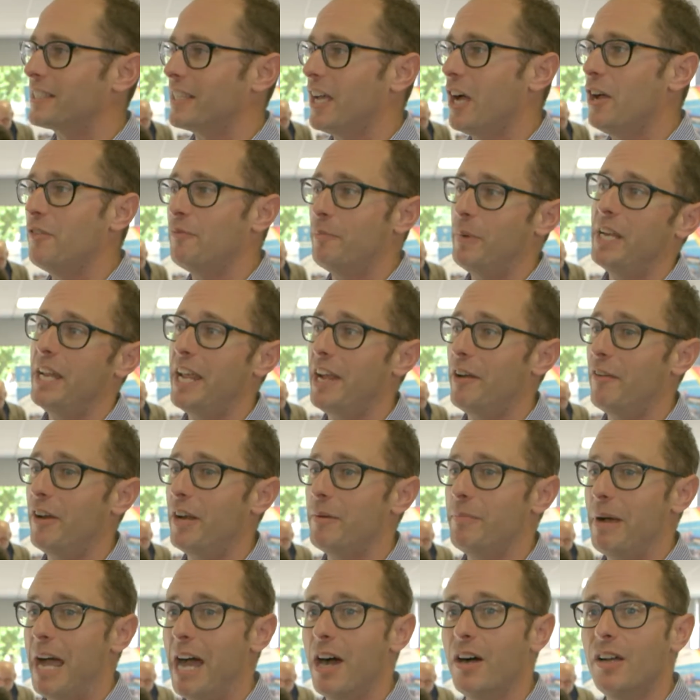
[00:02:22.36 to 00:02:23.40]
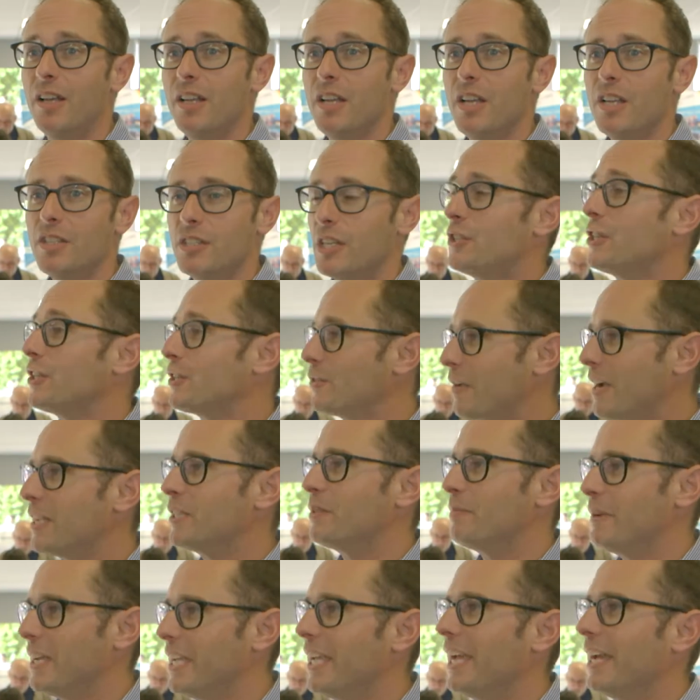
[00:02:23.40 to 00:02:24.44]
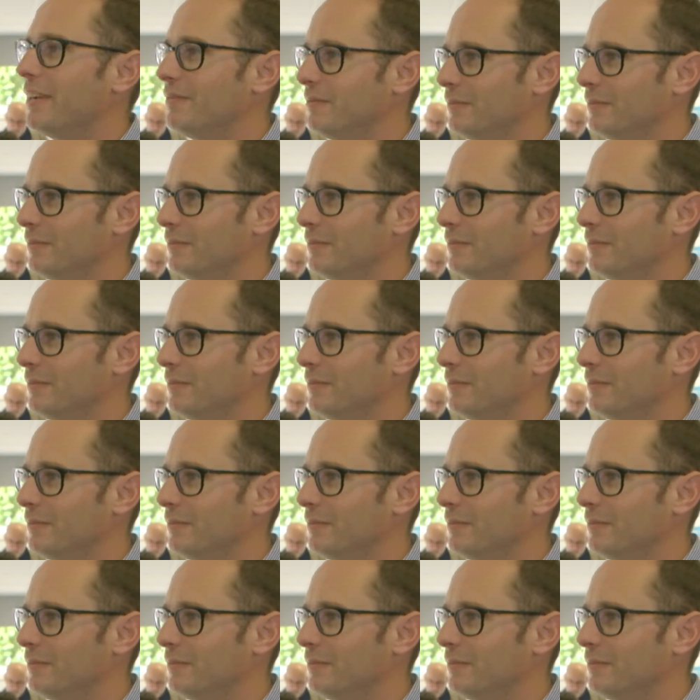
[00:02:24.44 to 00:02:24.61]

that I've been hearing about, so it's just great to be here.